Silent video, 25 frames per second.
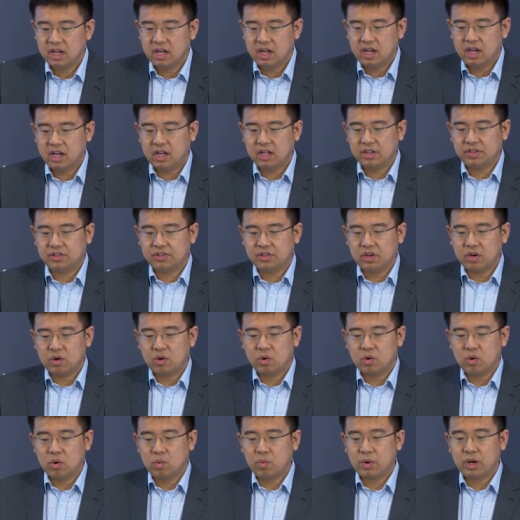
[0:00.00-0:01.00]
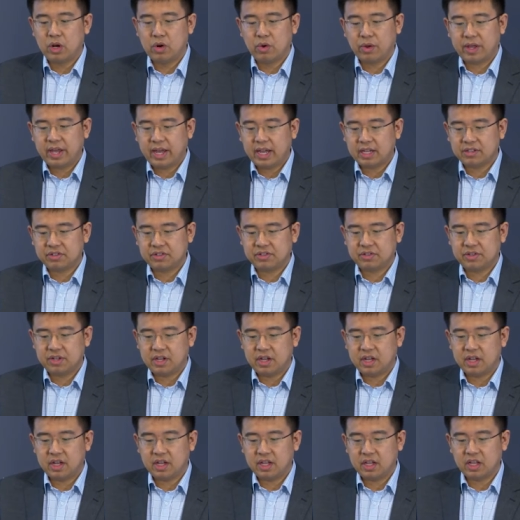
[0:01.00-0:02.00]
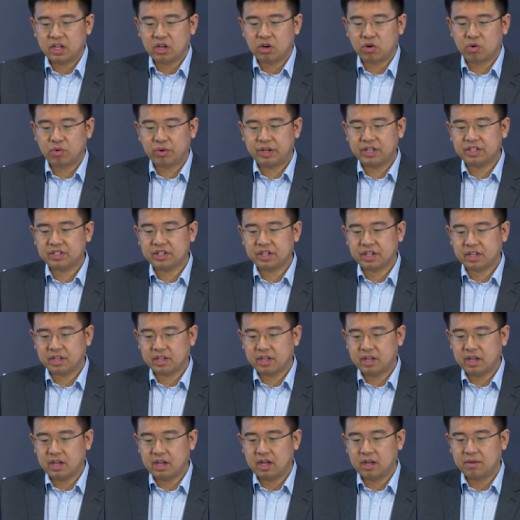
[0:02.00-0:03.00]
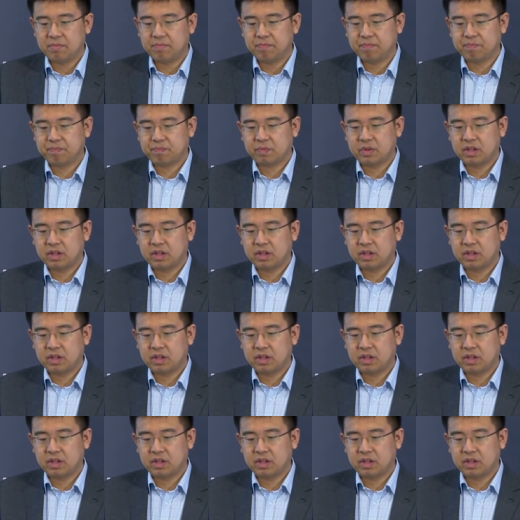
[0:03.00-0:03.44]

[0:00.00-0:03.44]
Uh, so we look at uh, increasing um,